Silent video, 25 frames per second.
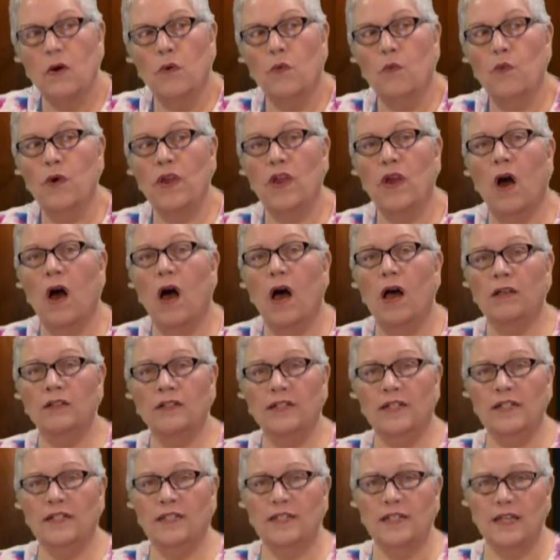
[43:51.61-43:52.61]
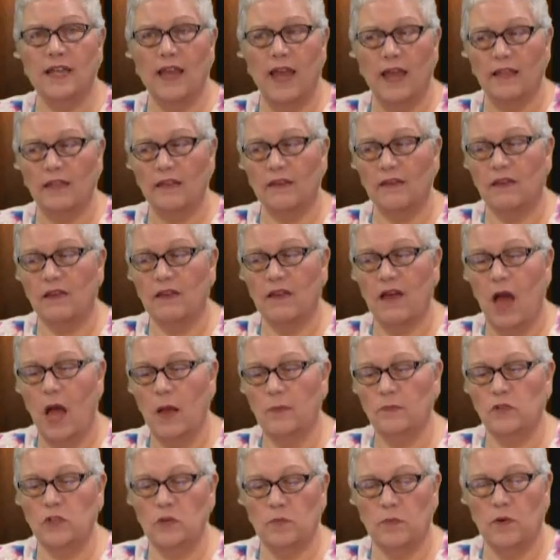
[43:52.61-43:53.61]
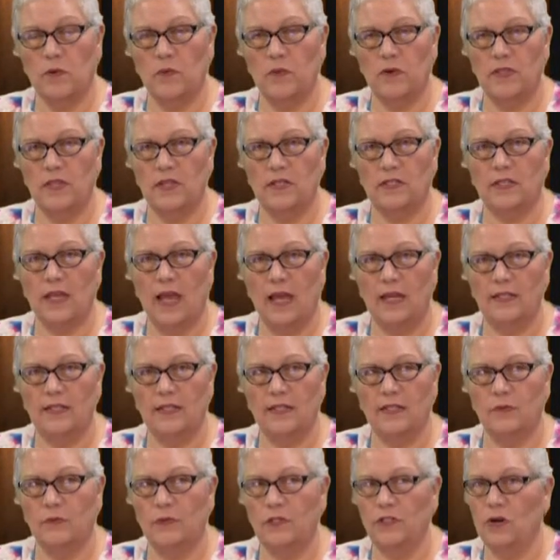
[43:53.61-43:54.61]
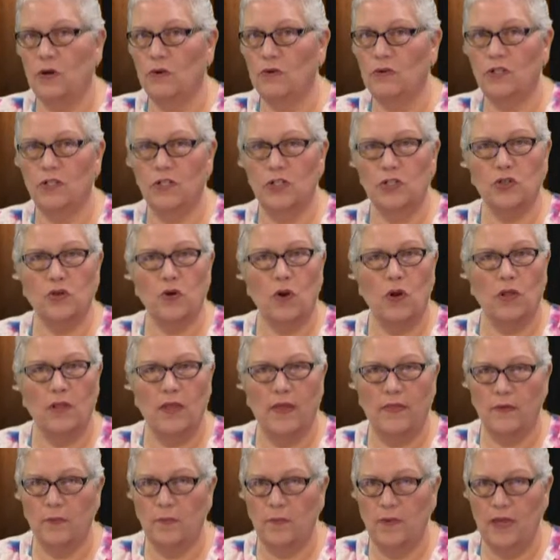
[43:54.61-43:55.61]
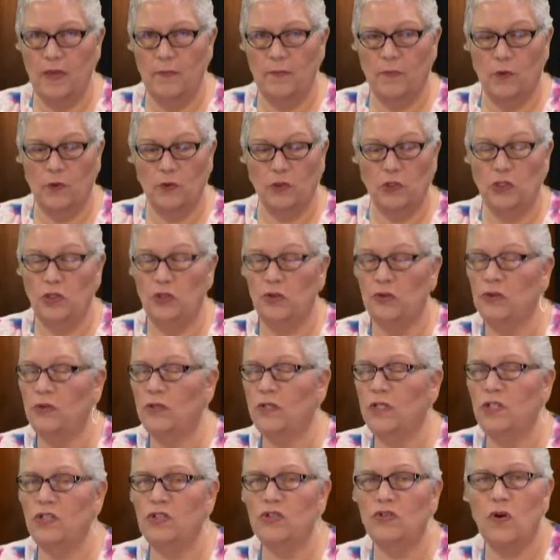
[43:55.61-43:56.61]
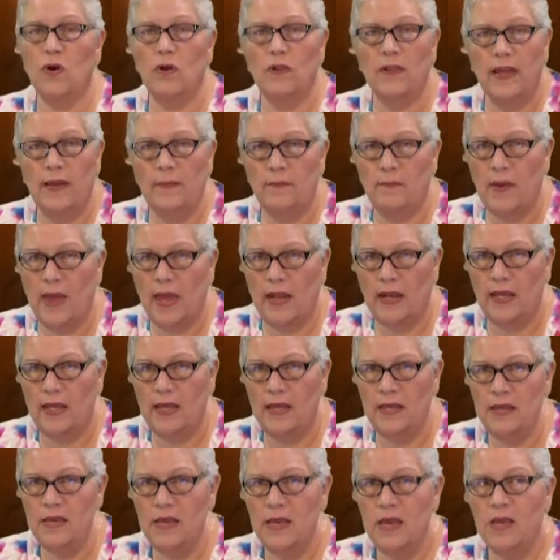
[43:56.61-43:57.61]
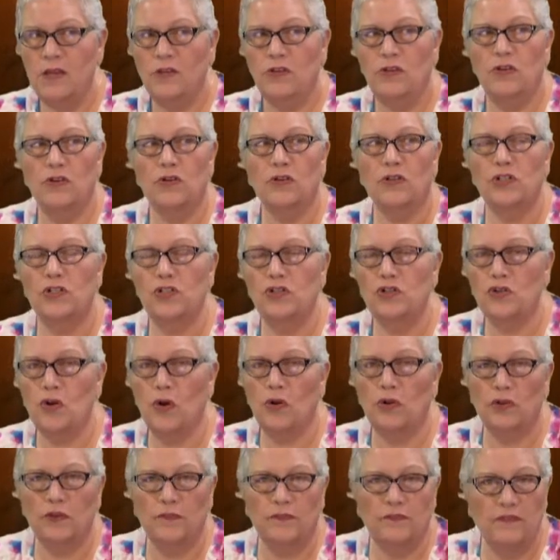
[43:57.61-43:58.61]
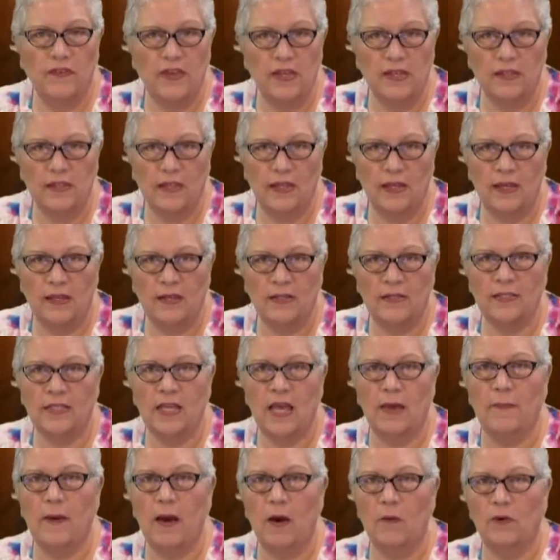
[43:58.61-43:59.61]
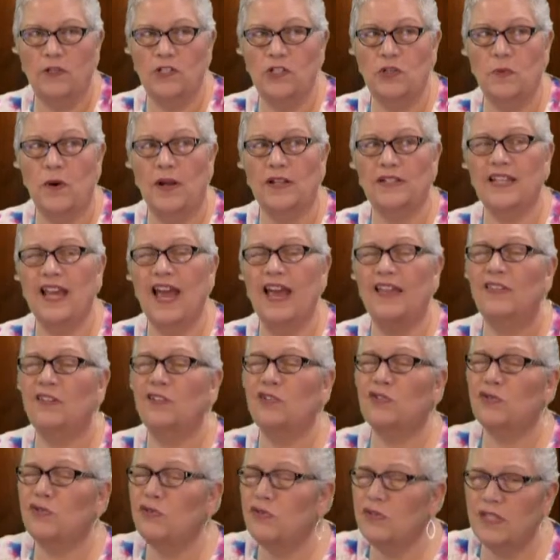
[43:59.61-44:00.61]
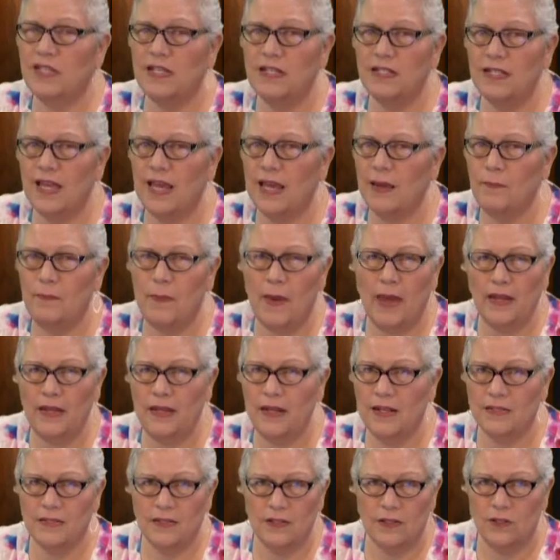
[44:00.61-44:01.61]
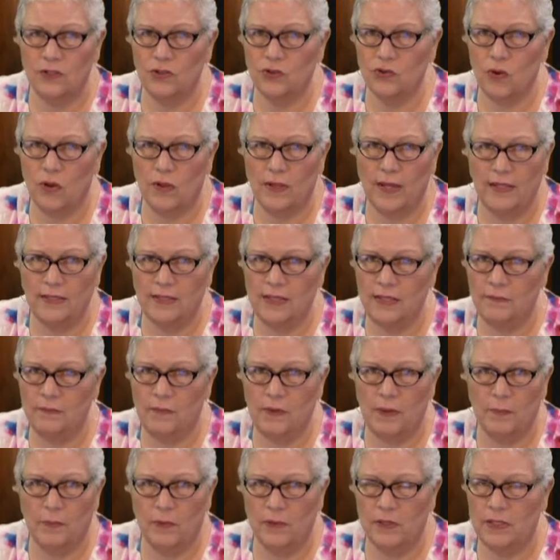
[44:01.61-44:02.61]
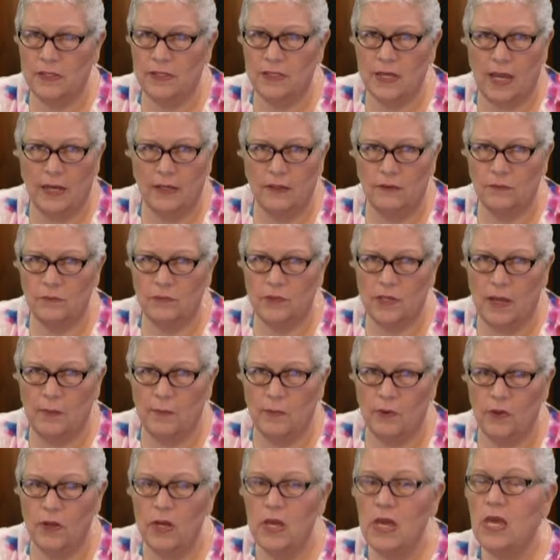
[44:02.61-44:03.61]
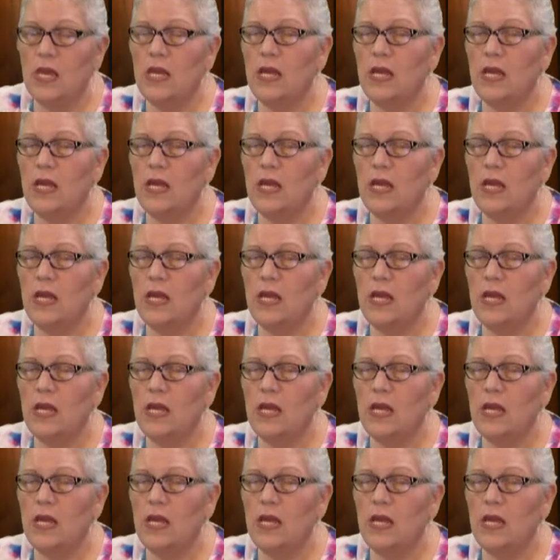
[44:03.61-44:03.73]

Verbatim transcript: We all need to get comfortable with this idea that we don't control other people. You don't control Aunt Betty. You don't control her feelings about what she wants. And the truth is, Aunt Betty doesn't control 18 people at a dining room table.